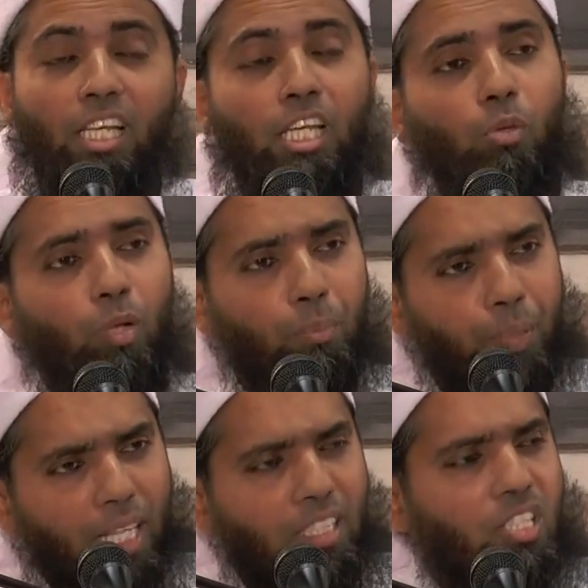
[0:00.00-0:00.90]
he will
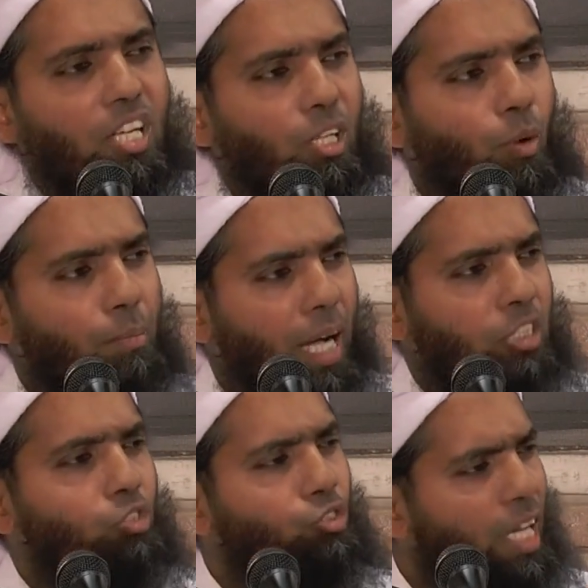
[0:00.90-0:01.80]
pat us on our
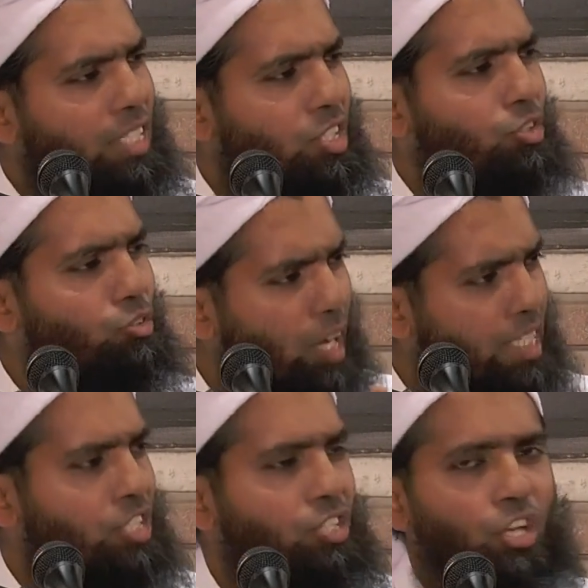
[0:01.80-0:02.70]
backs. Rest,
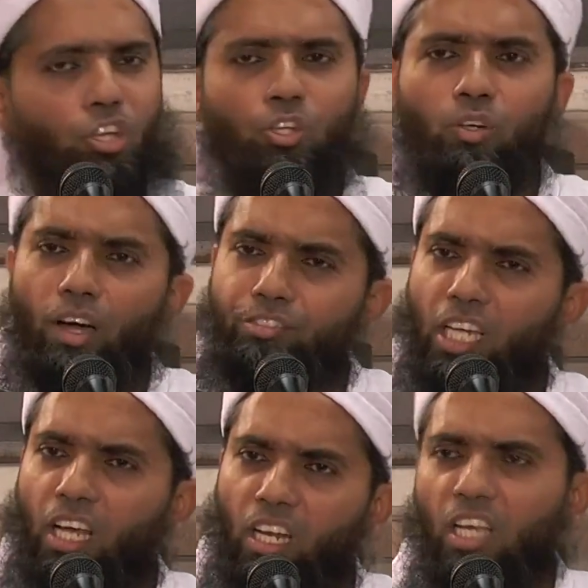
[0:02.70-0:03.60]
rest. You have done
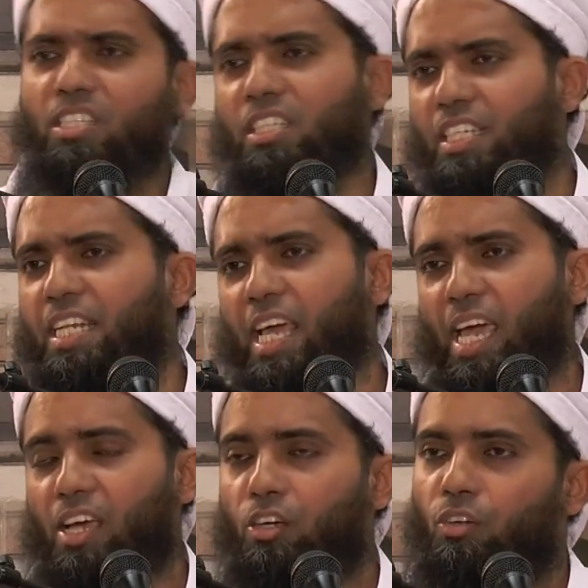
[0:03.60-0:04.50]
a lot in the
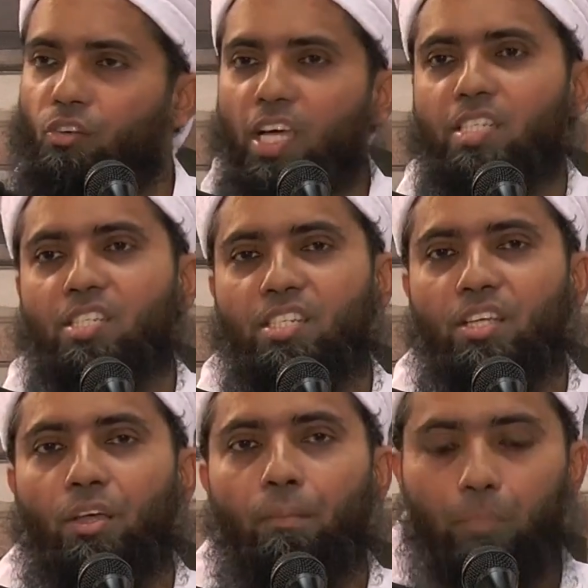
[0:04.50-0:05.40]
day. Rest.
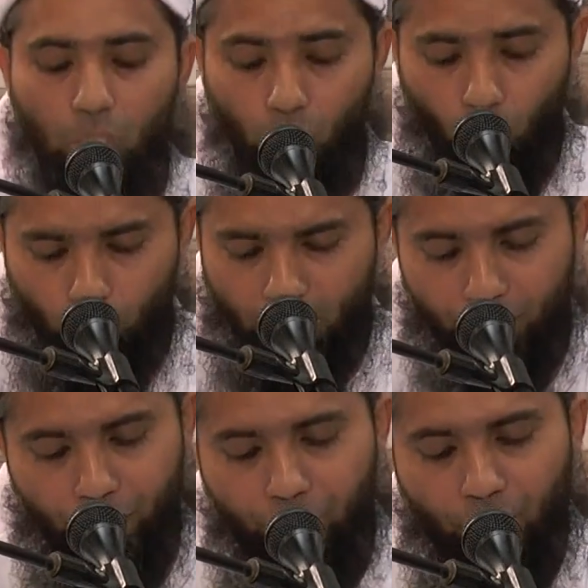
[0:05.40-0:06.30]
But no, we
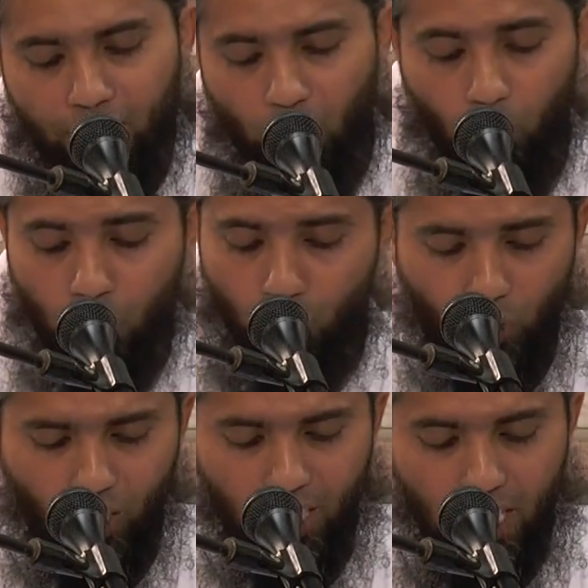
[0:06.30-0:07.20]
have to fight our
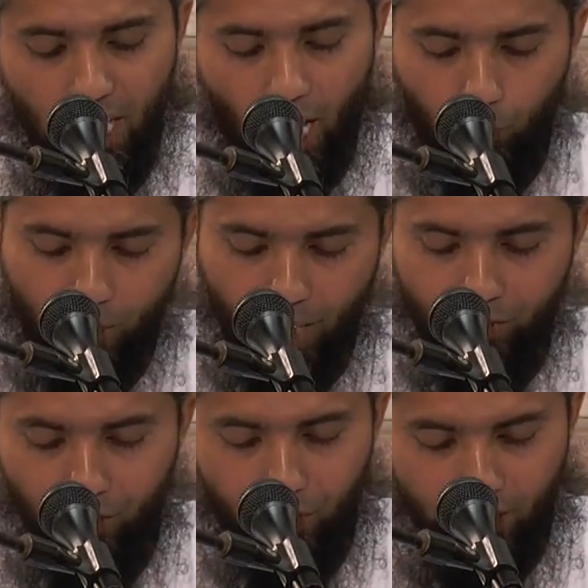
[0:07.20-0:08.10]
soul and we have
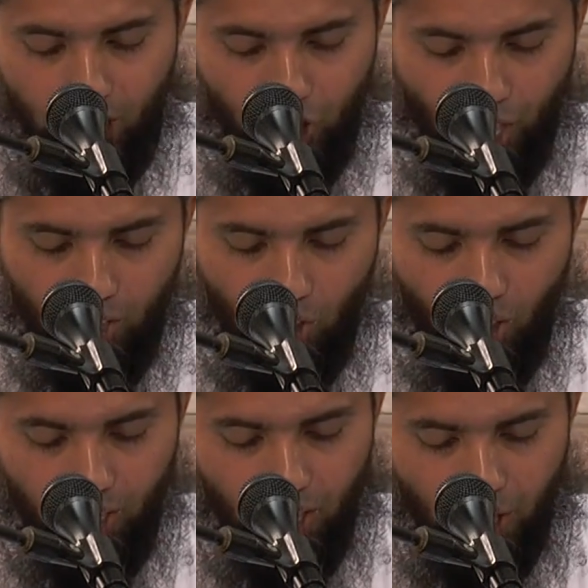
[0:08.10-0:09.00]
to fight the
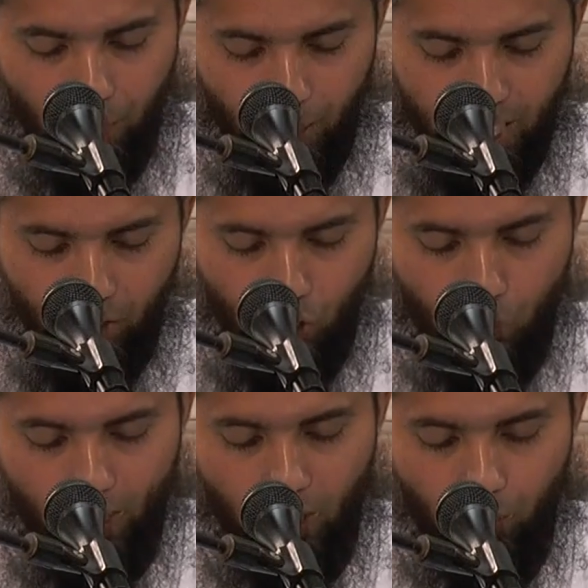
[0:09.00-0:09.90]
shaitan, my dear
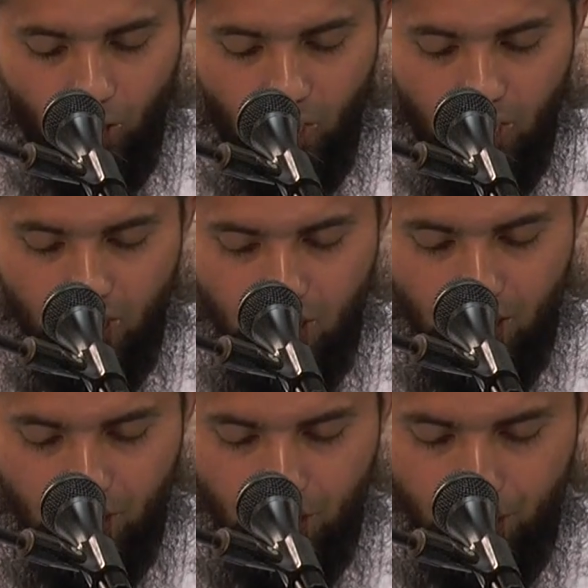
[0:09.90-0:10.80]
respected brothers and
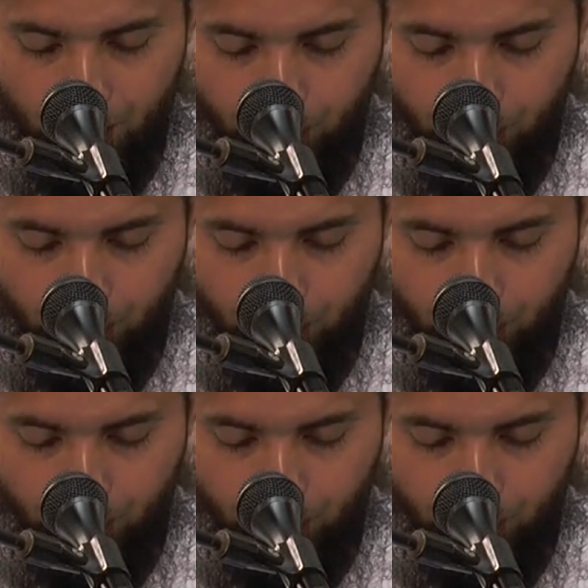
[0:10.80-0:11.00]
sisters.